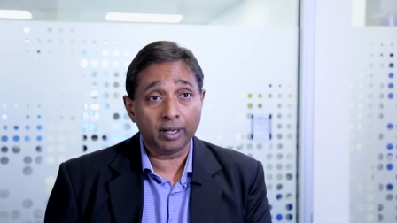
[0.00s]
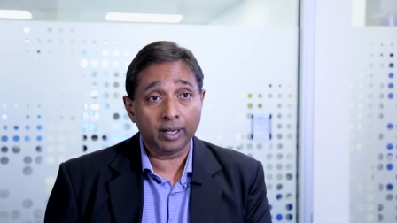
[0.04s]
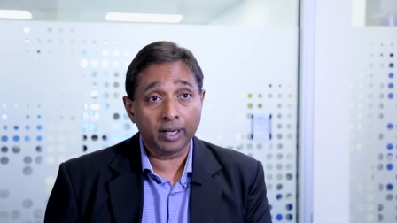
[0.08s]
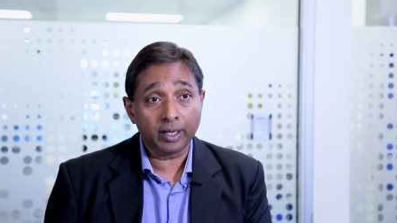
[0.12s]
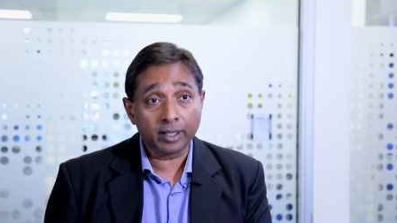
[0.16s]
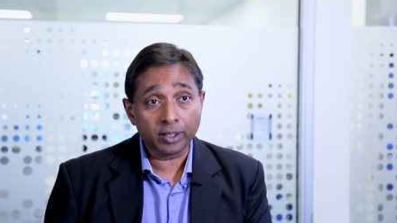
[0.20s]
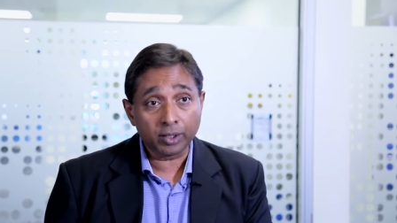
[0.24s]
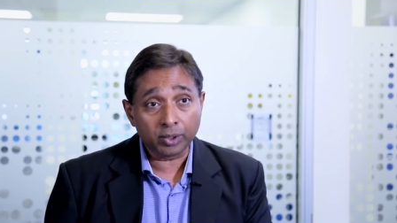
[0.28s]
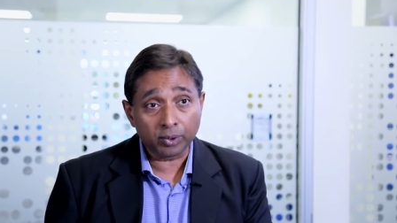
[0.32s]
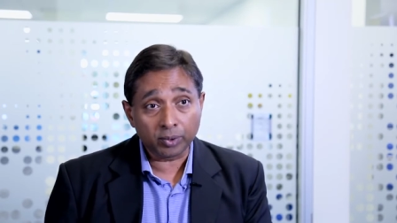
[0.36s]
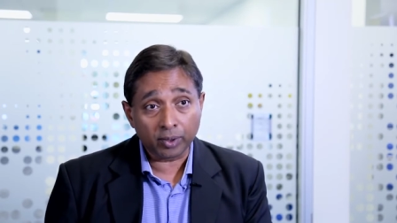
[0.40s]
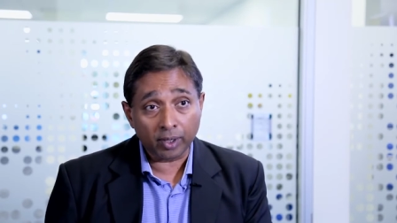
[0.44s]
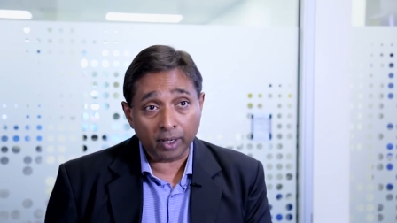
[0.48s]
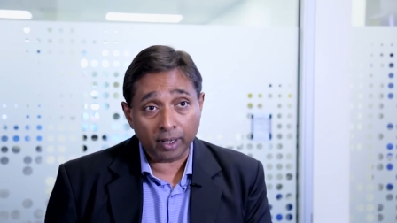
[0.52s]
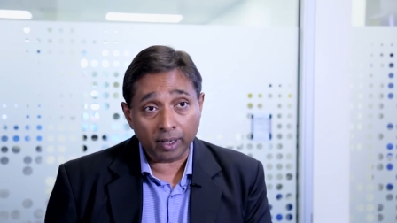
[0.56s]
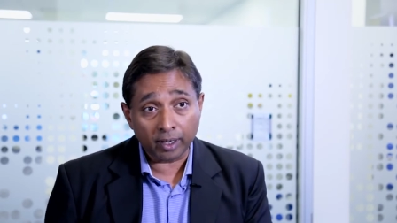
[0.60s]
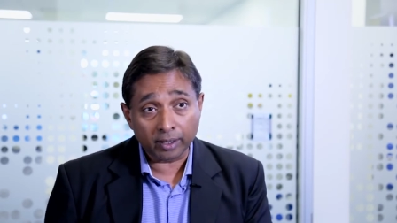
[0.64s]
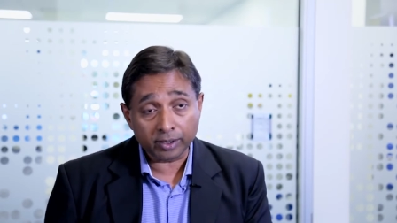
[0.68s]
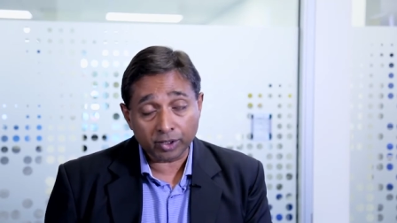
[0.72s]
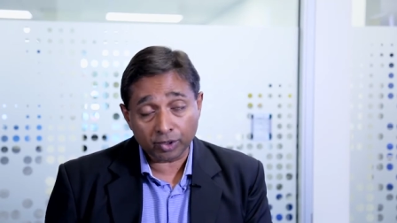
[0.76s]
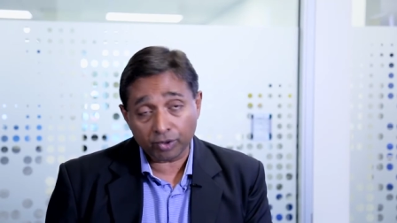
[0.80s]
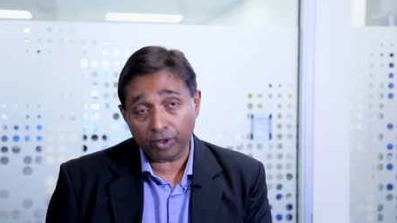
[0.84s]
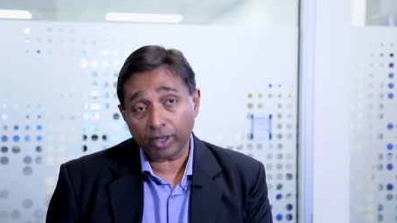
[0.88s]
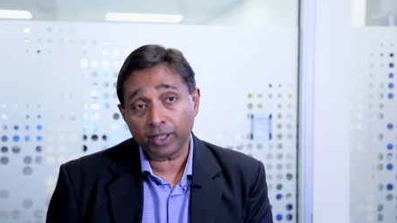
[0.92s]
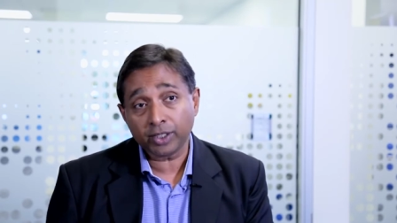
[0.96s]
into a
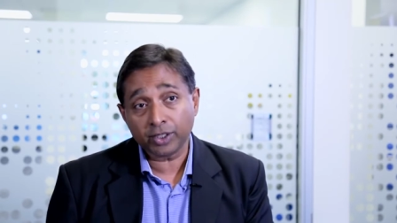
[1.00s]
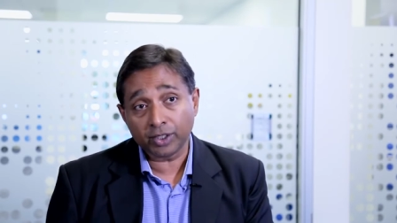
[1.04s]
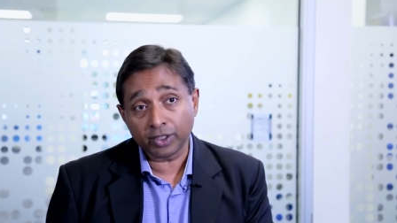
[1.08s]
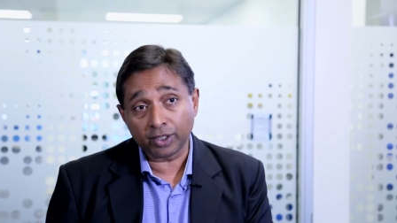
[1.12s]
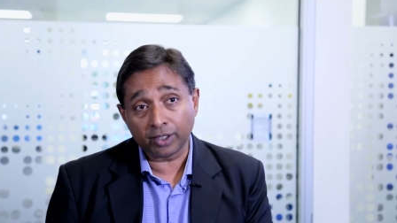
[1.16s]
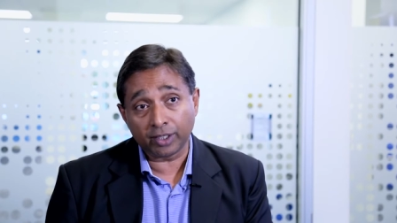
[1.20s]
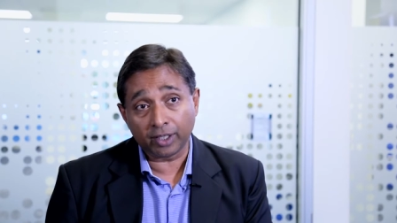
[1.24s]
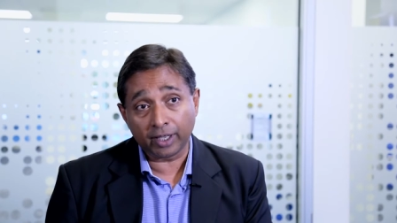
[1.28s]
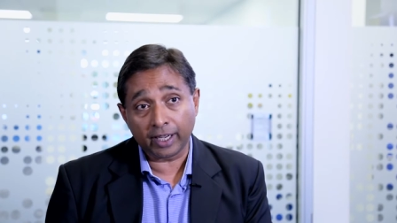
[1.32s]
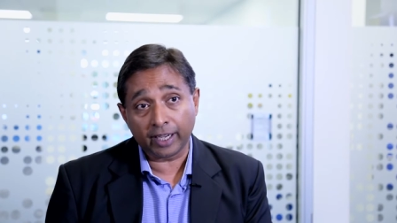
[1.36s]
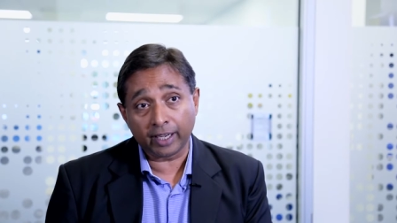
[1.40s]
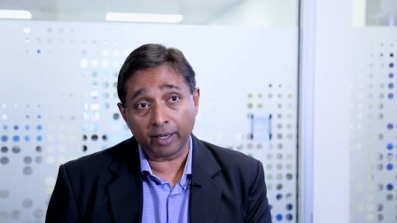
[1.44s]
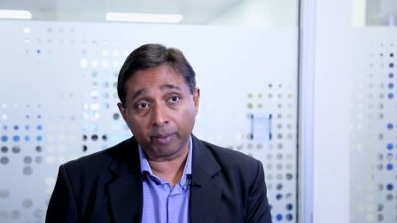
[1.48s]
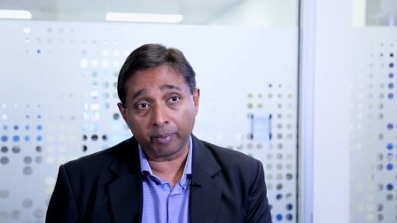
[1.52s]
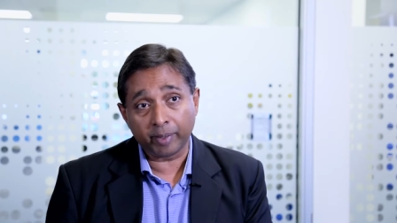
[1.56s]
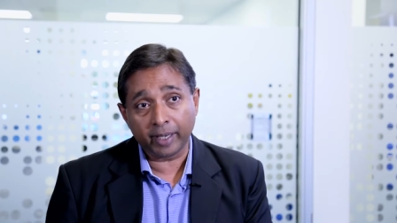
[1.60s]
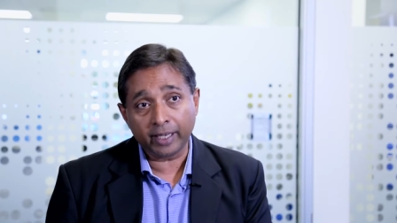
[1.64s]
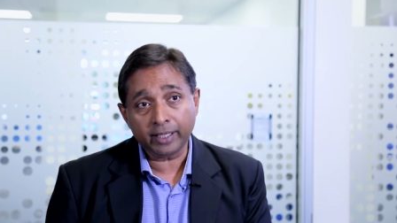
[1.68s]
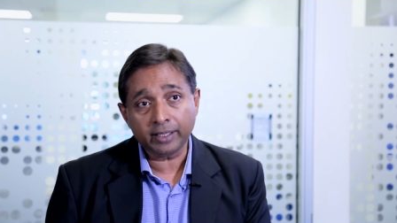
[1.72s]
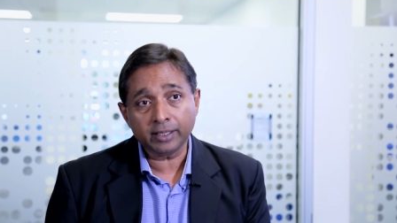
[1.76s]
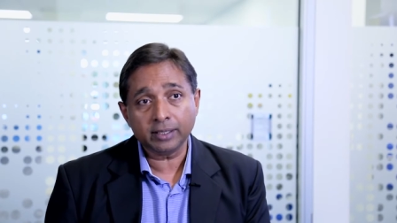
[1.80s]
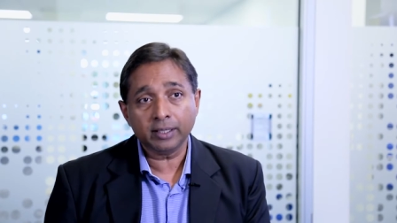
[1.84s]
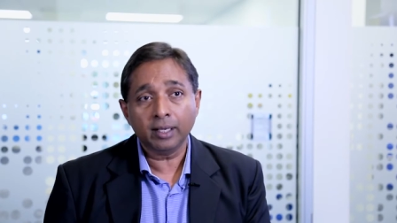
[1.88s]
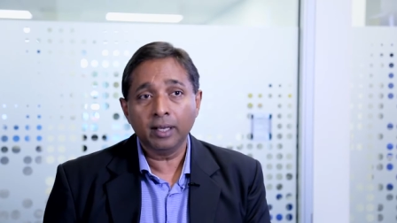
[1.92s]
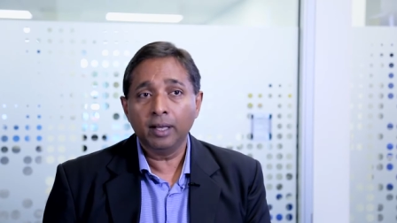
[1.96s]
structured
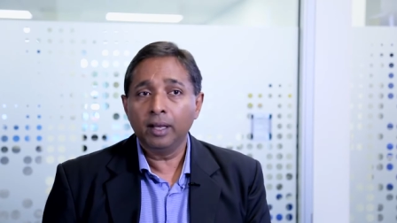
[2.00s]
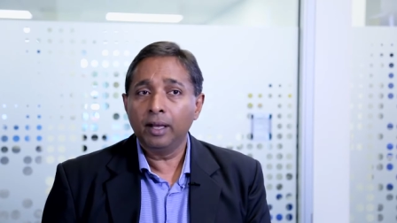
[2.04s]
database.